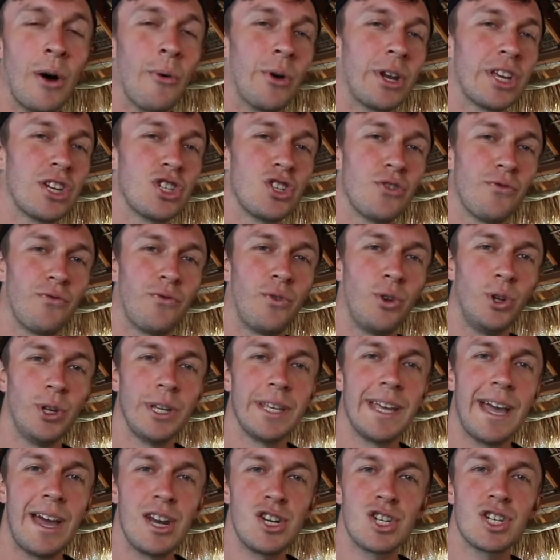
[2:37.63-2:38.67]
I wanna get you
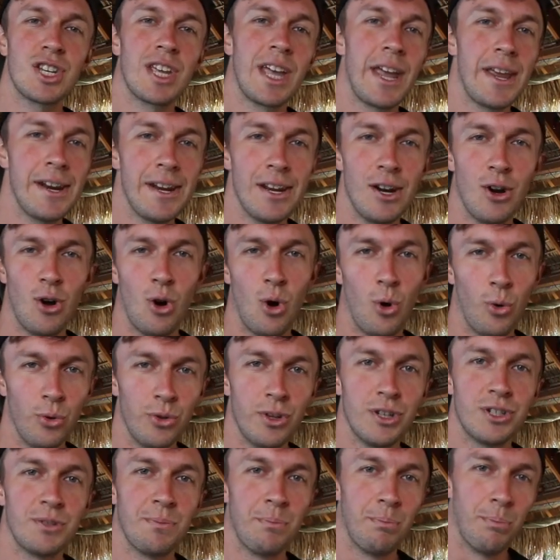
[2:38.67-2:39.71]
fully educated on
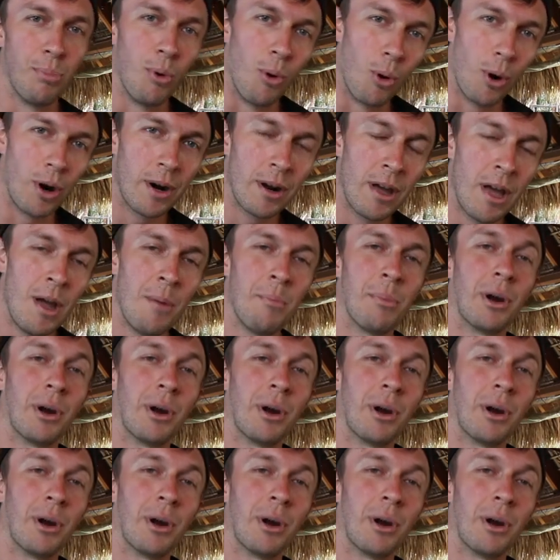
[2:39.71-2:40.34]
this board,